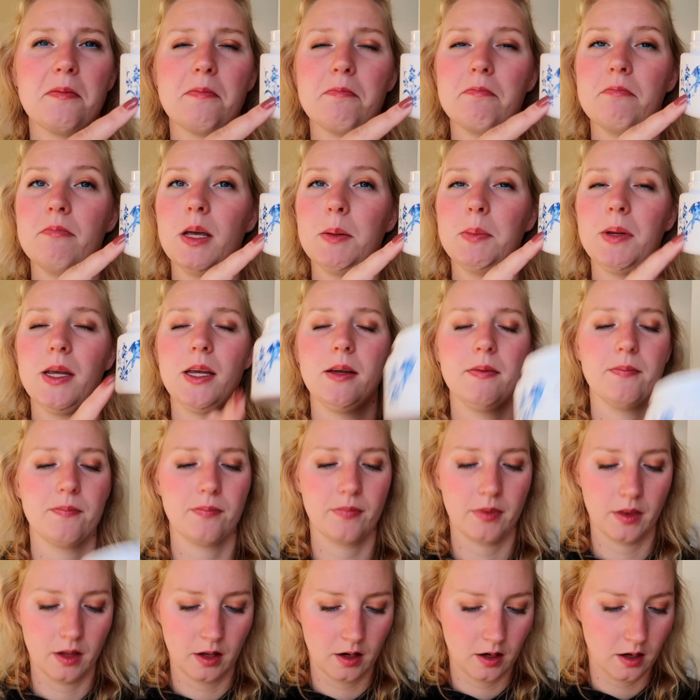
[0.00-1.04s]
maybe.
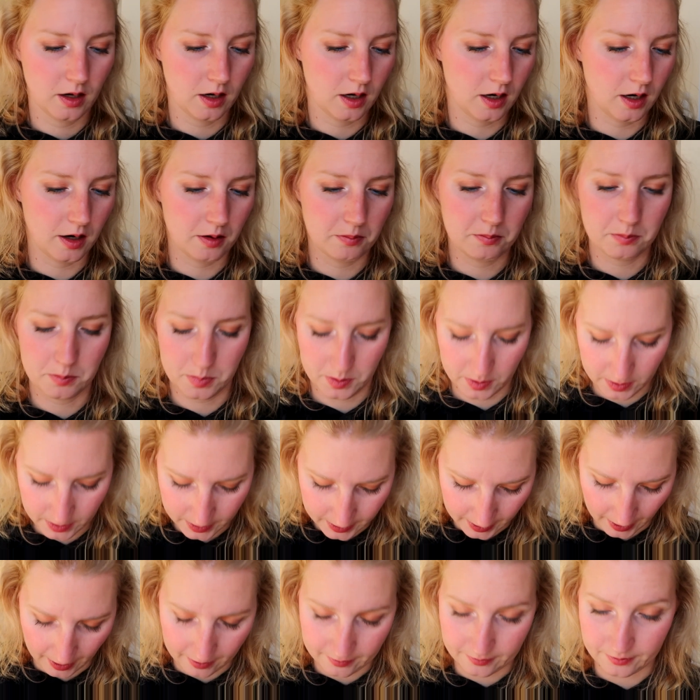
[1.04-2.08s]
But
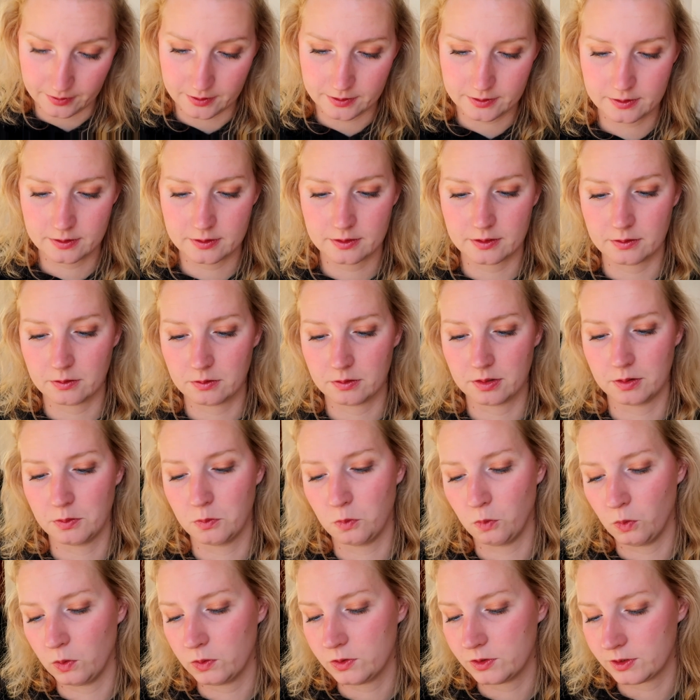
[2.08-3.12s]
yeah, this
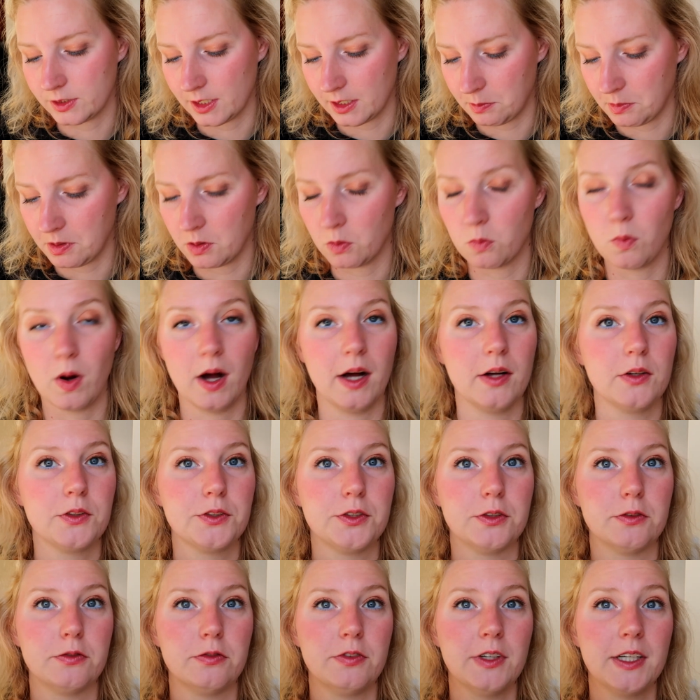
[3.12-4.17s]
will take me a while
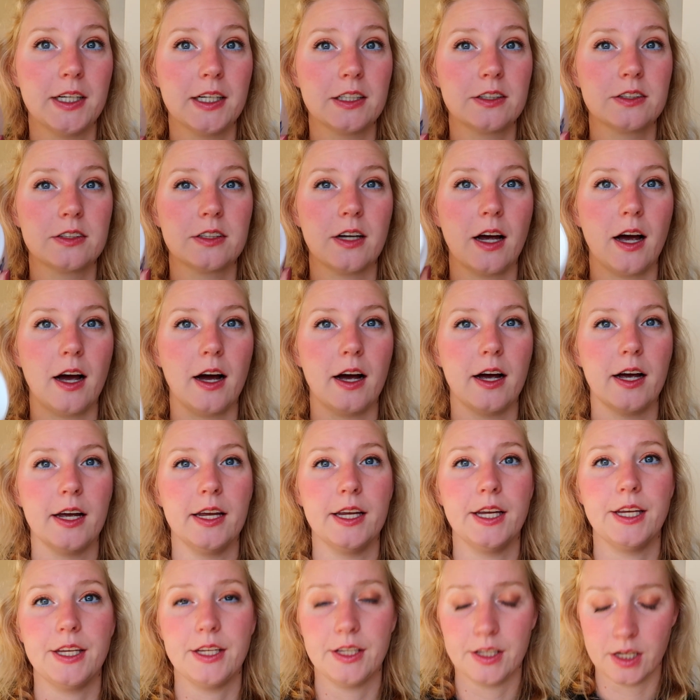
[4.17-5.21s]
to finish.
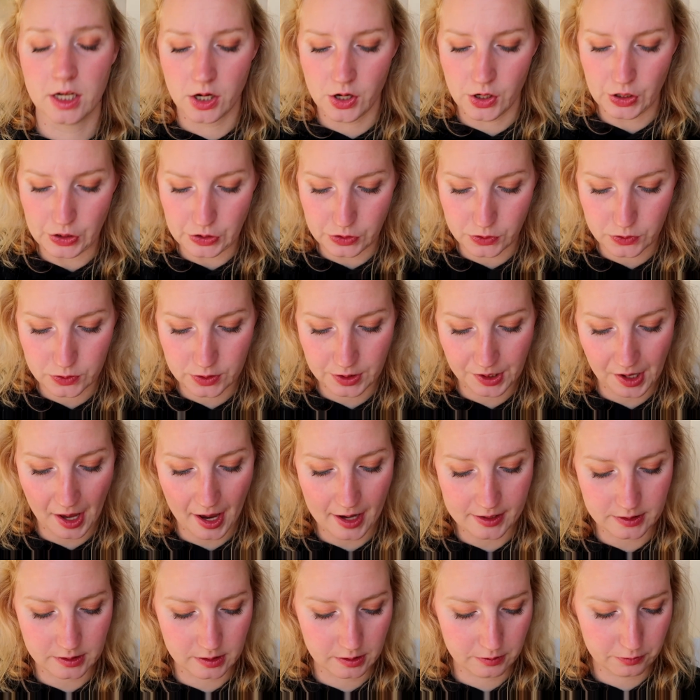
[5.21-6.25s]
I use it
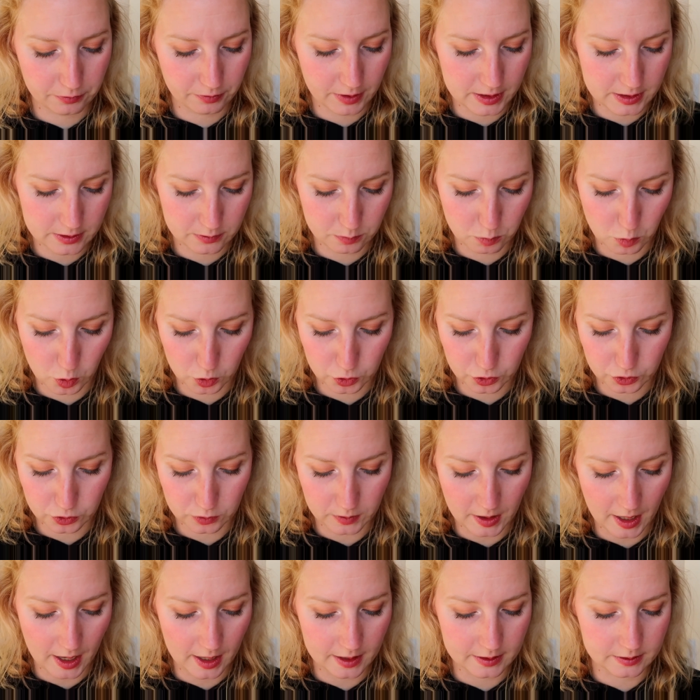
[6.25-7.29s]
as a face
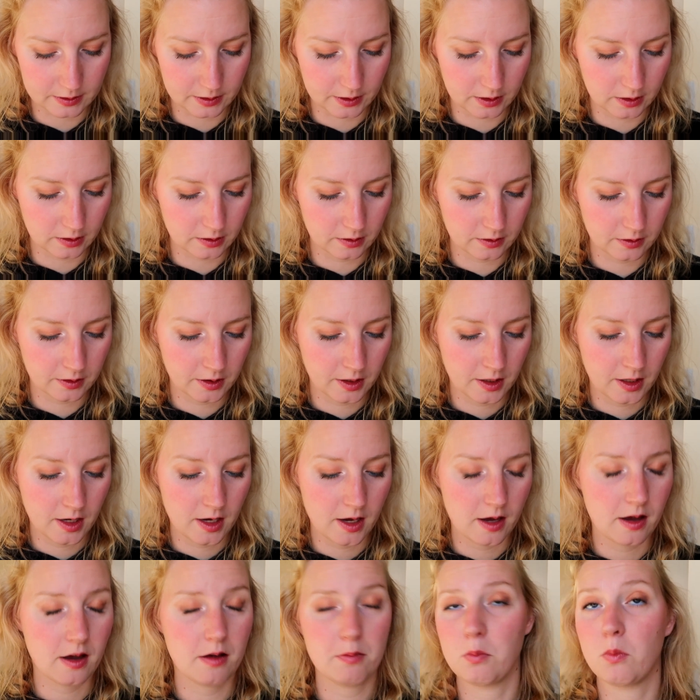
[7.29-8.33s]
moisturizer
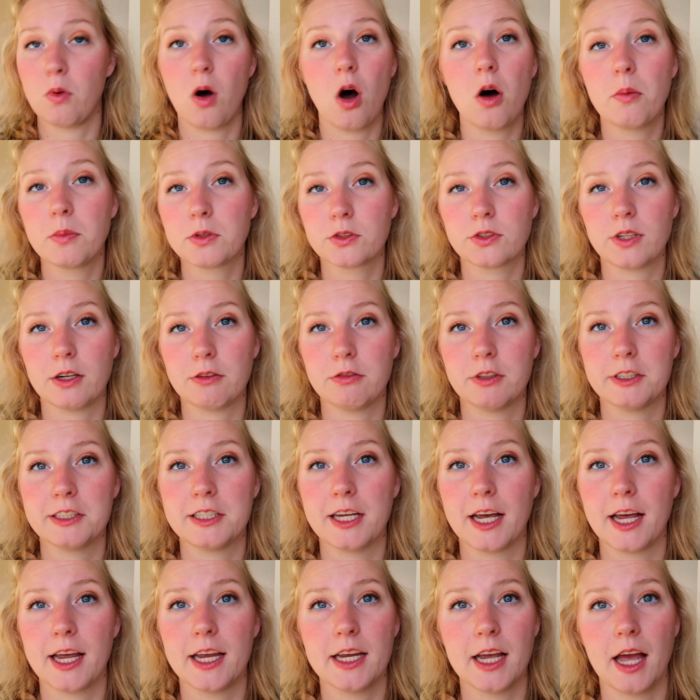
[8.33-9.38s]
almost every
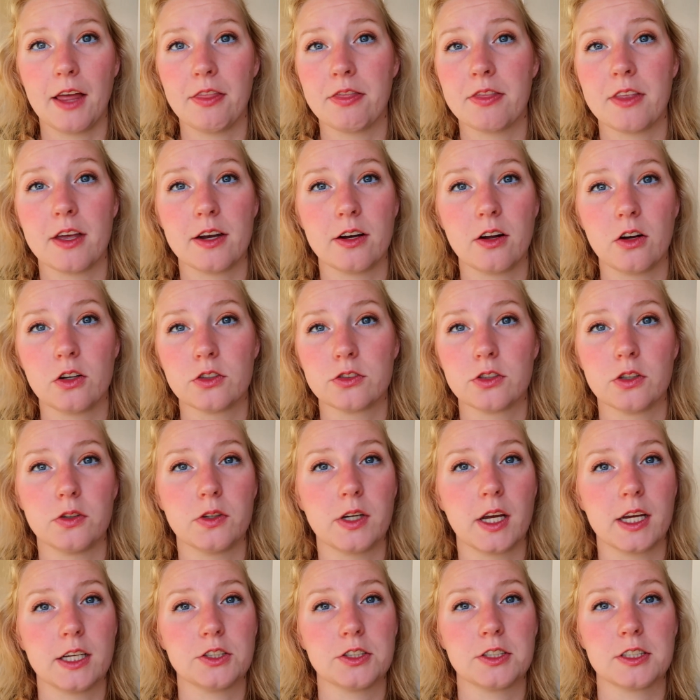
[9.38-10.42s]
day, and then also
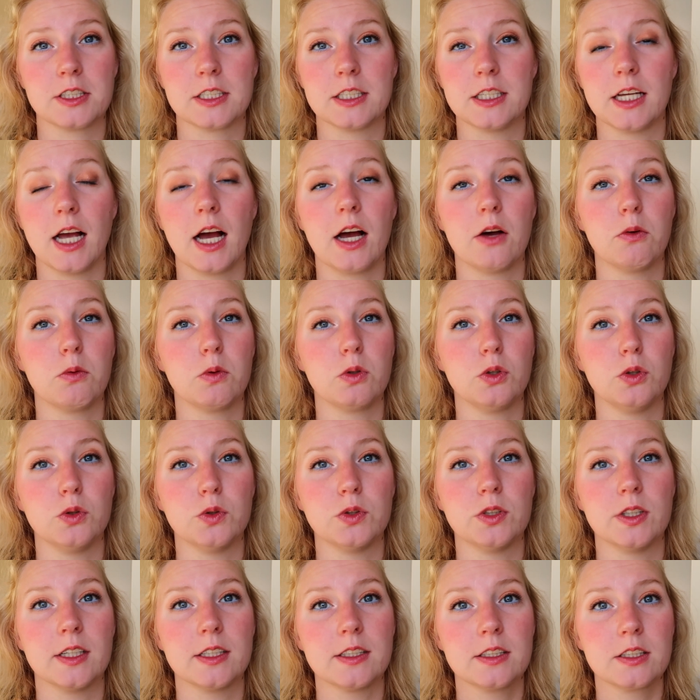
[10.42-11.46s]
occasionally I will
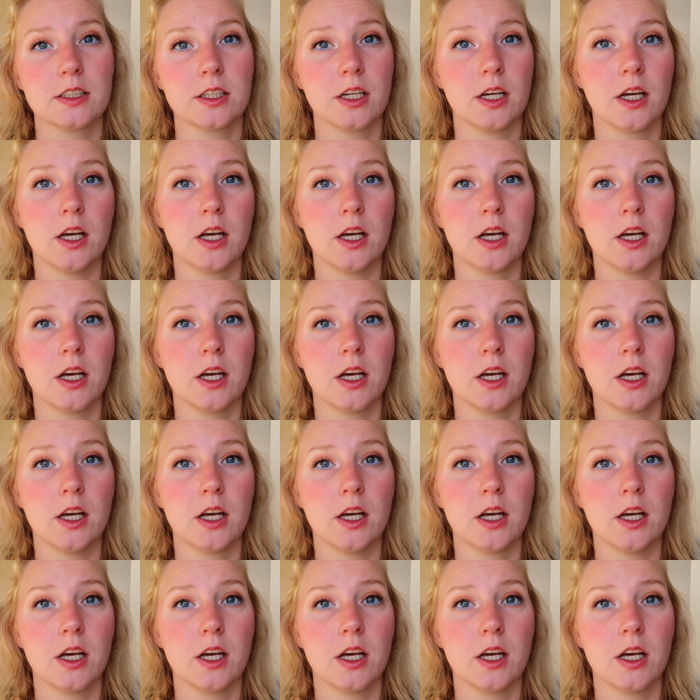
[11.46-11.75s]
use it